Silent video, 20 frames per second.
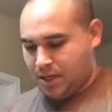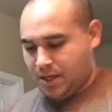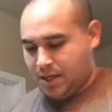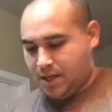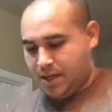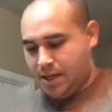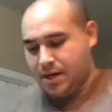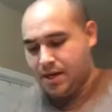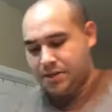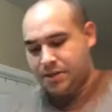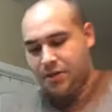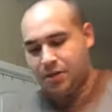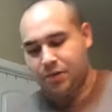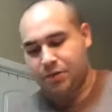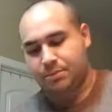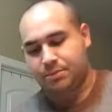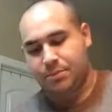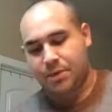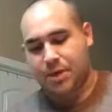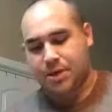And I told
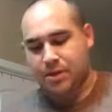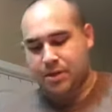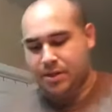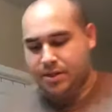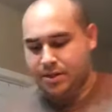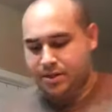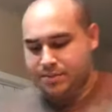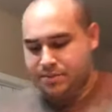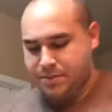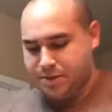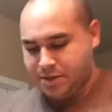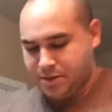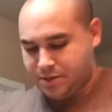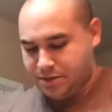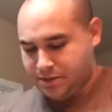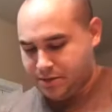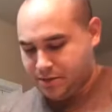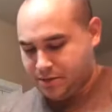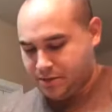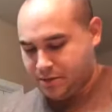them as much,
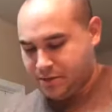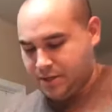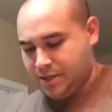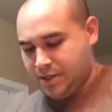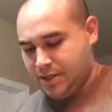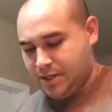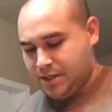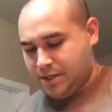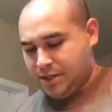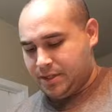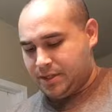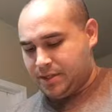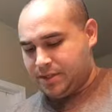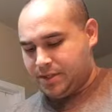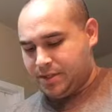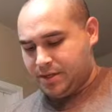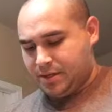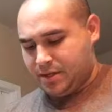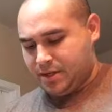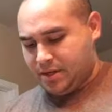you know. I
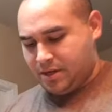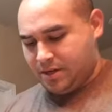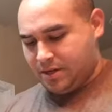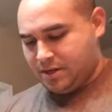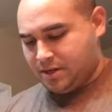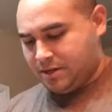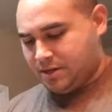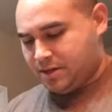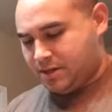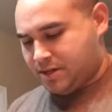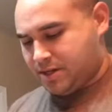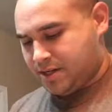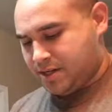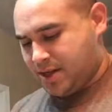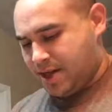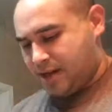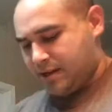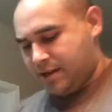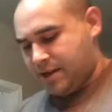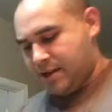said
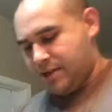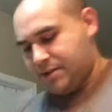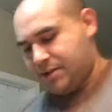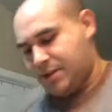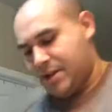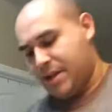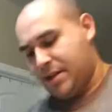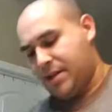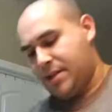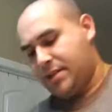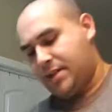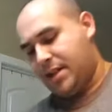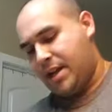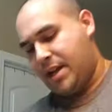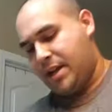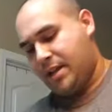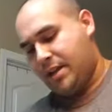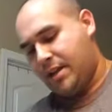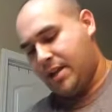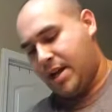that downside is a
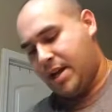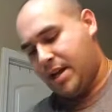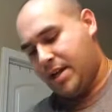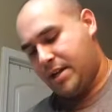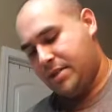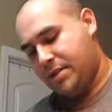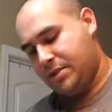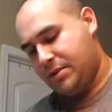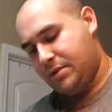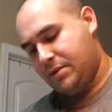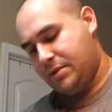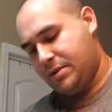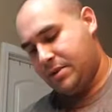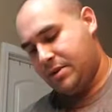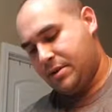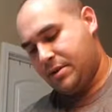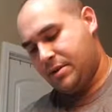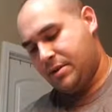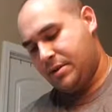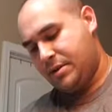lot of the guys
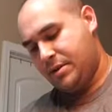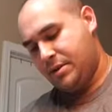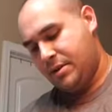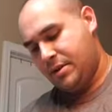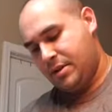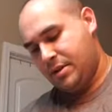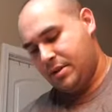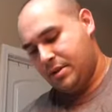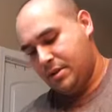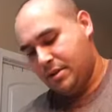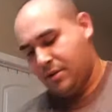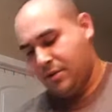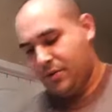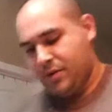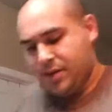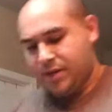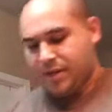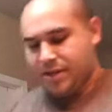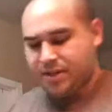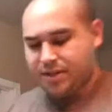who go
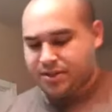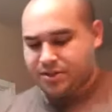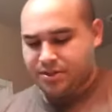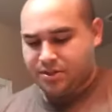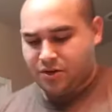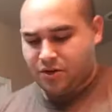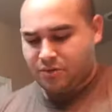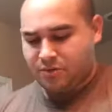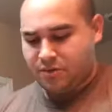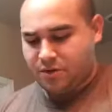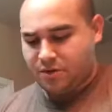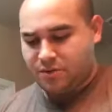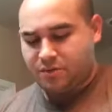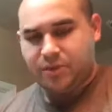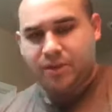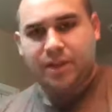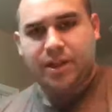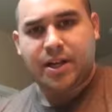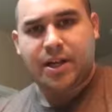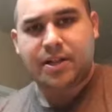in and get the soap don't
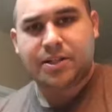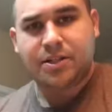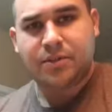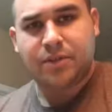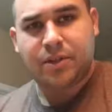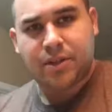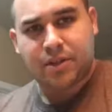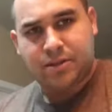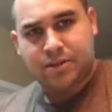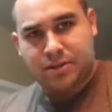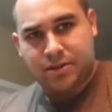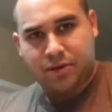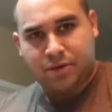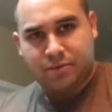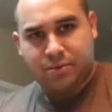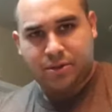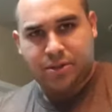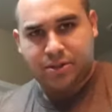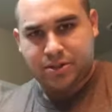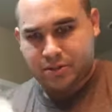realize you need a soap
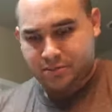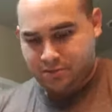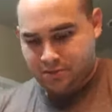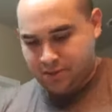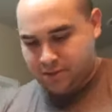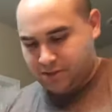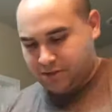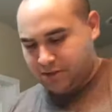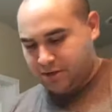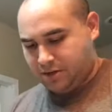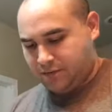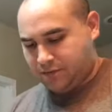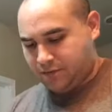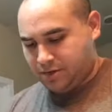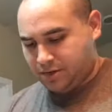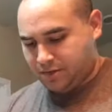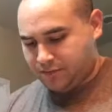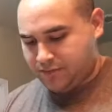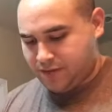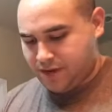brush to put this stuff
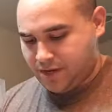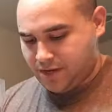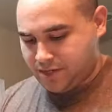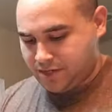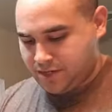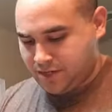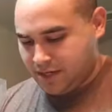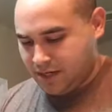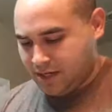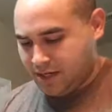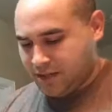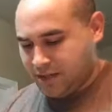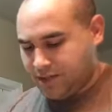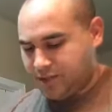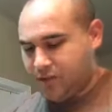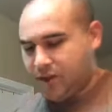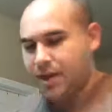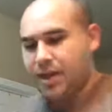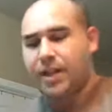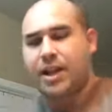on your face. They
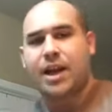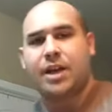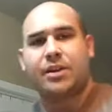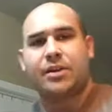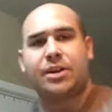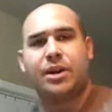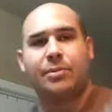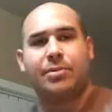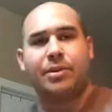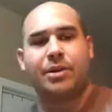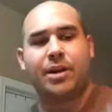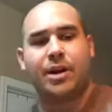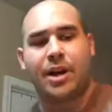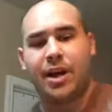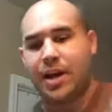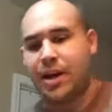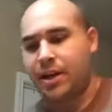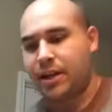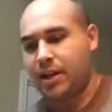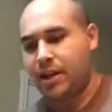try to lather it up in their
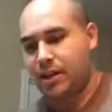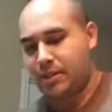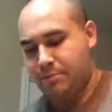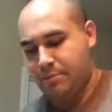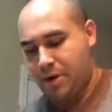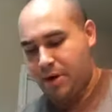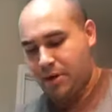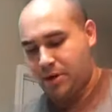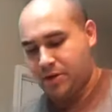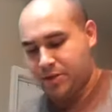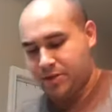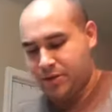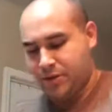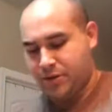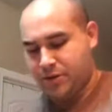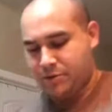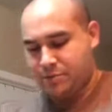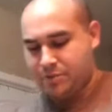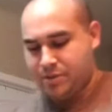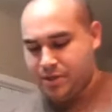hand like a bar of
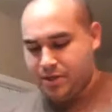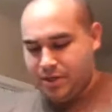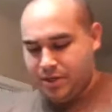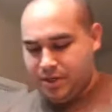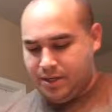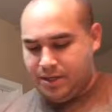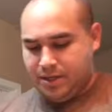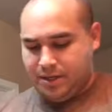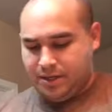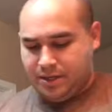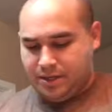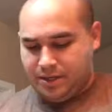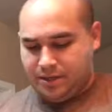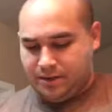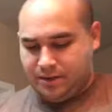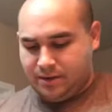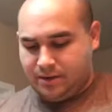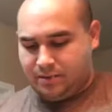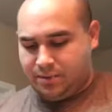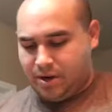soap,
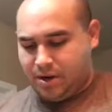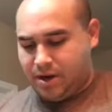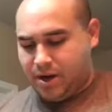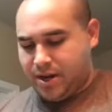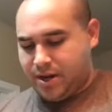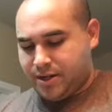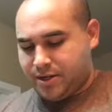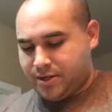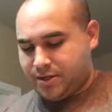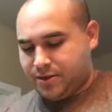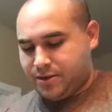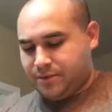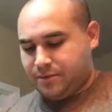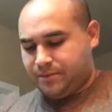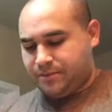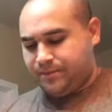a bar of hand soap.